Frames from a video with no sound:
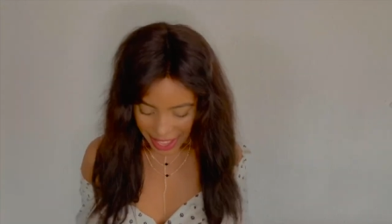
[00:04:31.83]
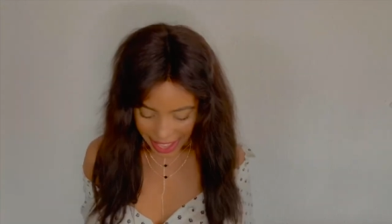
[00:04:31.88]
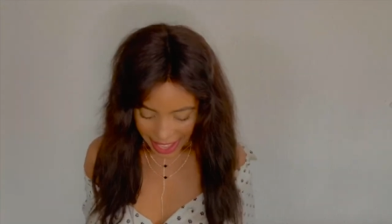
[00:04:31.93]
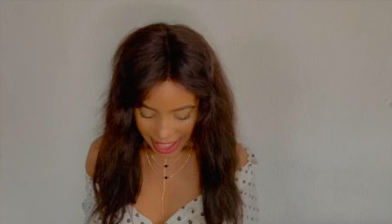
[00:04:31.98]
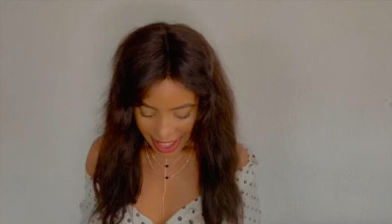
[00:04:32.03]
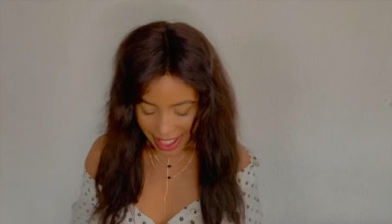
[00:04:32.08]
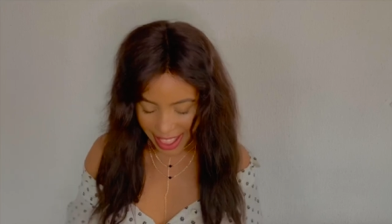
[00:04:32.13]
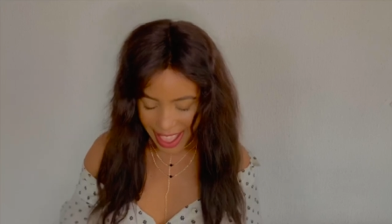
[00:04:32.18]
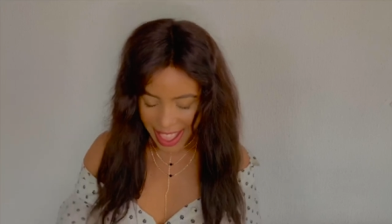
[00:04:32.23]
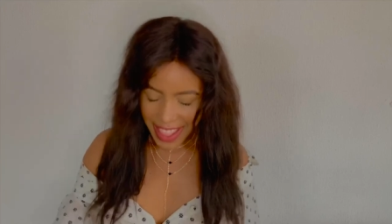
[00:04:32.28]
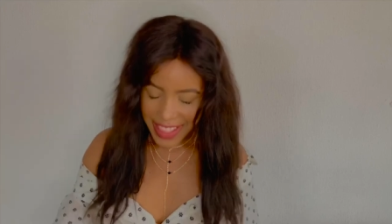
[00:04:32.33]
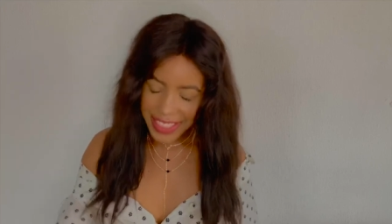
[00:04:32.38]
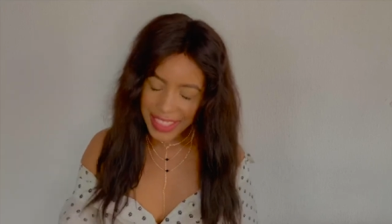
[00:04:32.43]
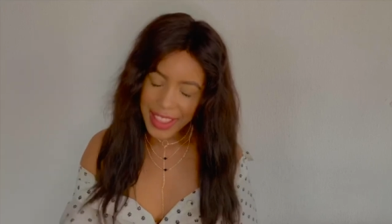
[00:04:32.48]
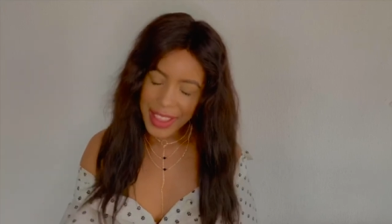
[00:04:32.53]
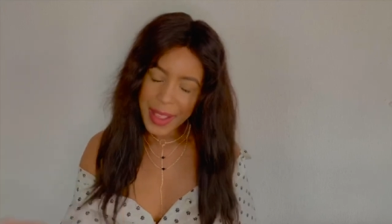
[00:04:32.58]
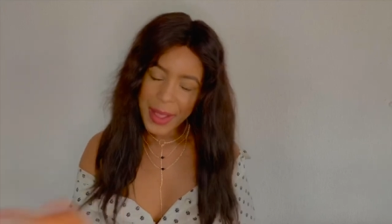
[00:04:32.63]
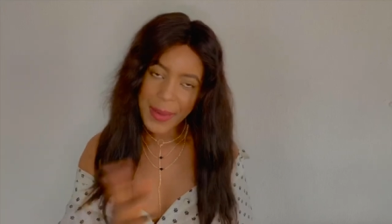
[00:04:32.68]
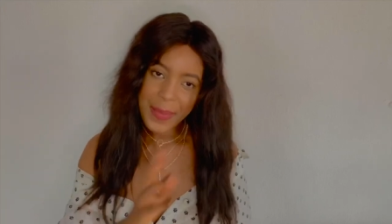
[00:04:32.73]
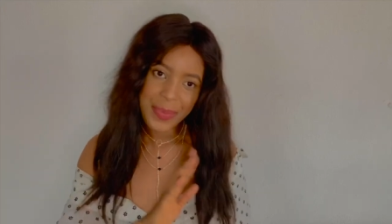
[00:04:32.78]
and
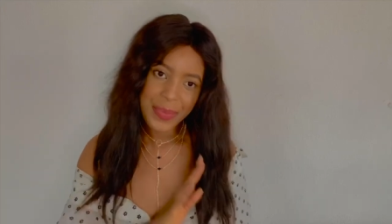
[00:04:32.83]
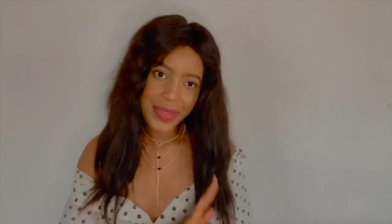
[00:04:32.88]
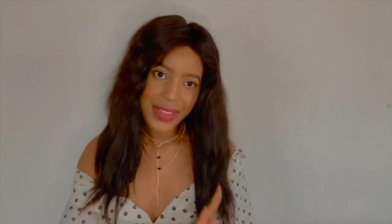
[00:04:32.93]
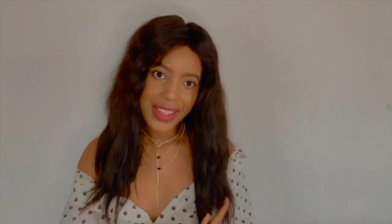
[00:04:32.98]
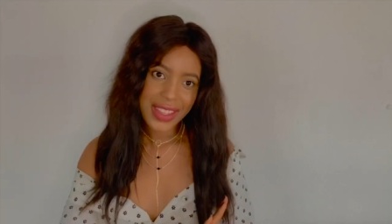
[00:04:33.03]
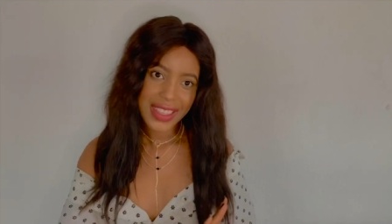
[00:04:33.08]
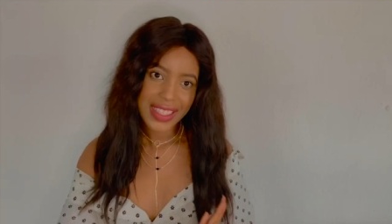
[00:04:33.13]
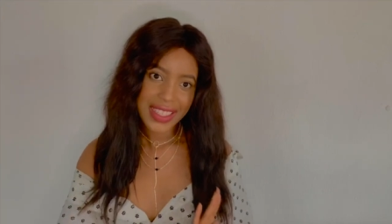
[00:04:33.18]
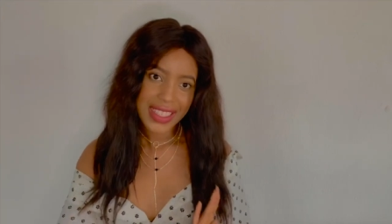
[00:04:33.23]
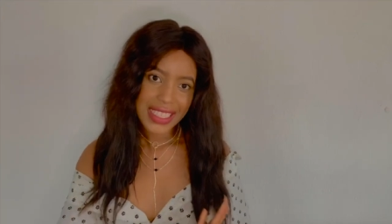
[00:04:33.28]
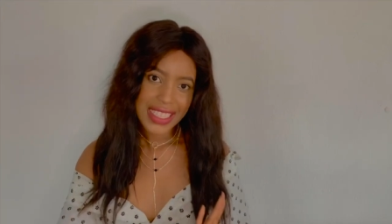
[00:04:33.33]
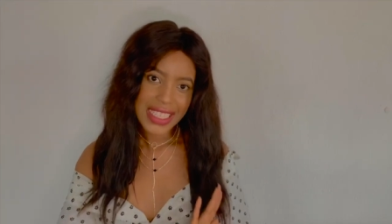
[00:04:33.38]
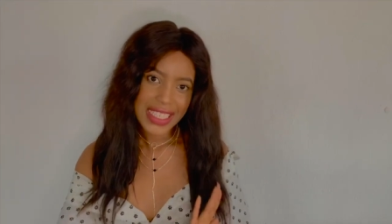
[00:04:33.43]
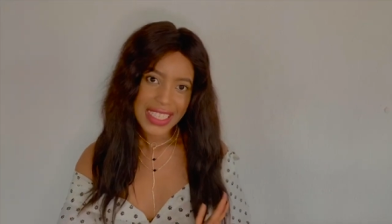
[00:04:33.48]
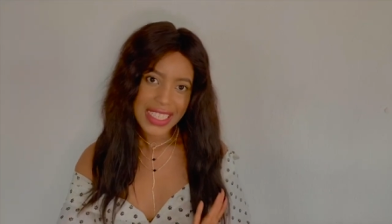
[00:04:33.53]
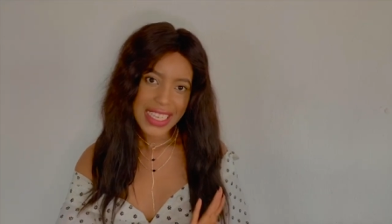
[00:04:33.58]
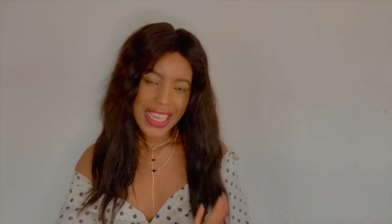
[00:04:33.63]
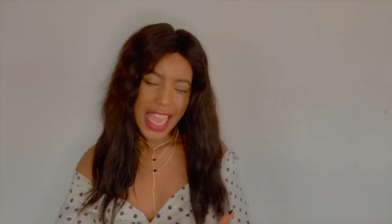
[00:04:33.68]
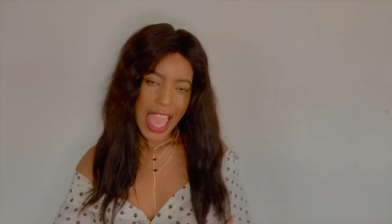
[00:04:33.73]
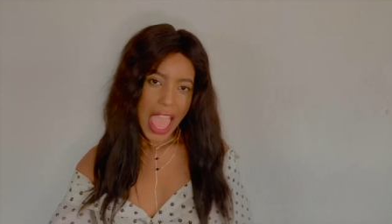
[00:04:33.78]
um,
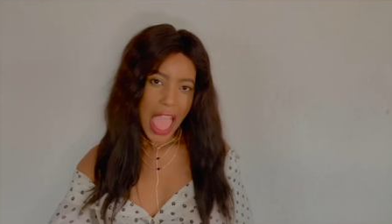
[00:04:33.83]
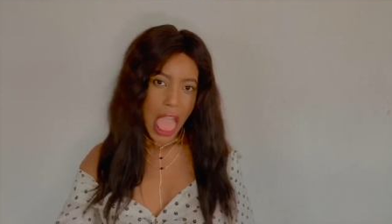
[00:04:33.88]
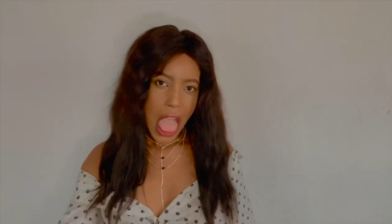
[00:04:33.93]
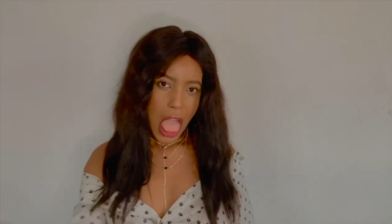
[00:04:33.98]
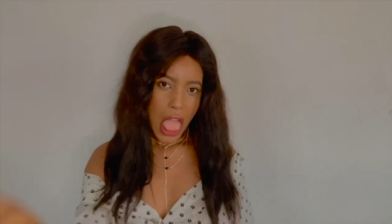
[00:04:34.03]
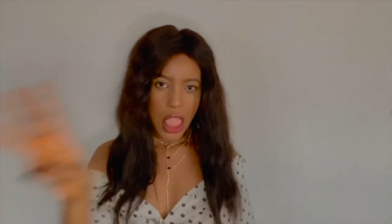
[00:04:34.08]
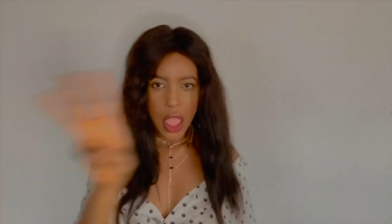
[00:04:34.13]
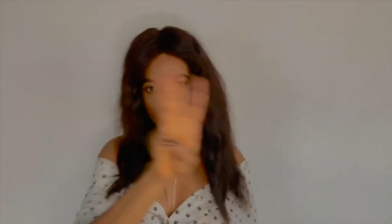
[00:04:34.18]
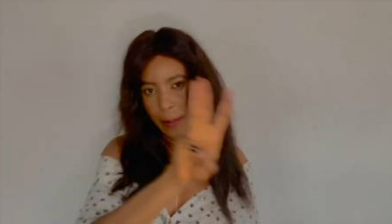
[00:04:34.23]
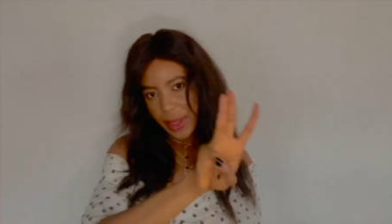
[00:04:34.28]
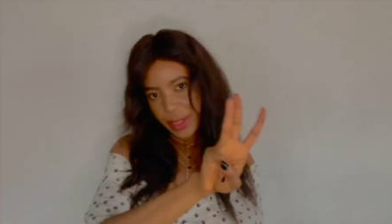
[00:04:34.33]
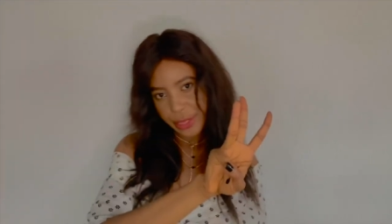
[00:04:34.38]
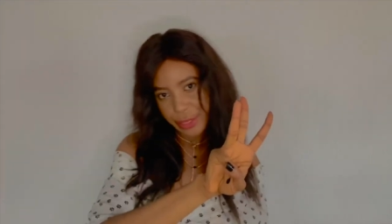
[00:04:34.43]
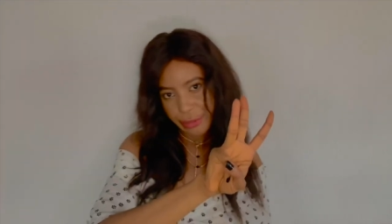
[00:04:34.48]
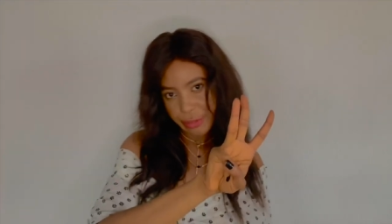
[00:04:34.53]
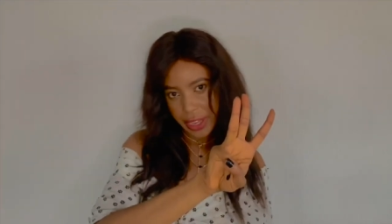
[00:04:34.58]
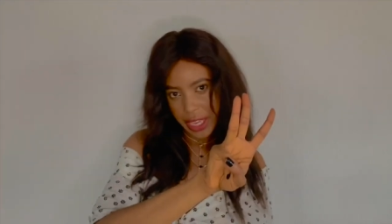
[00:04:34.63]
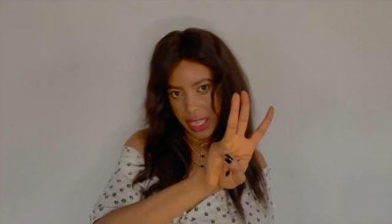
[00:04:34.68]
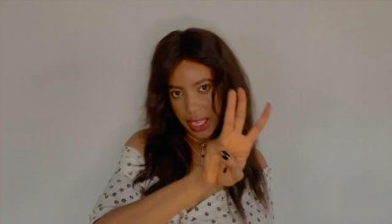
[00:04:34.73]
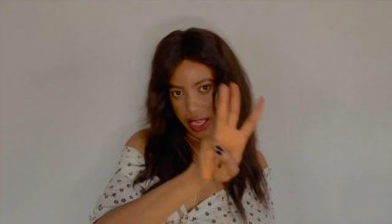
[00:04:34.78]
number three